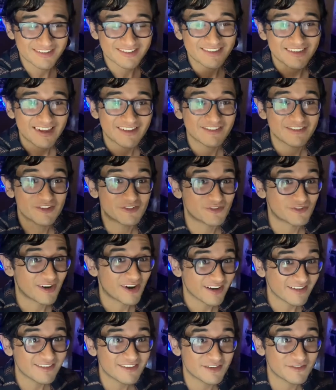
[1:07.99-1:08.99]
than the
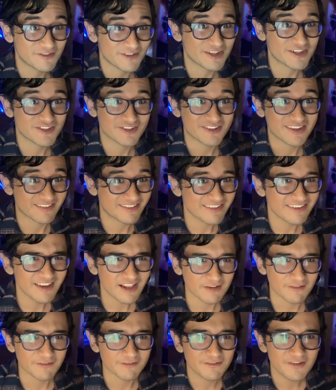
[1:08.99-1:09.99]
rights definition
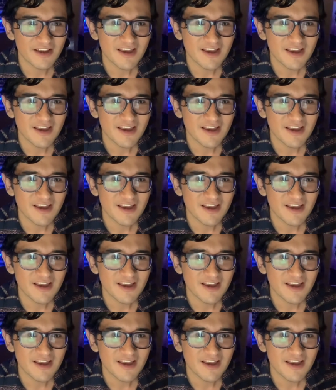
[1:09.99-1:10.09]
itself.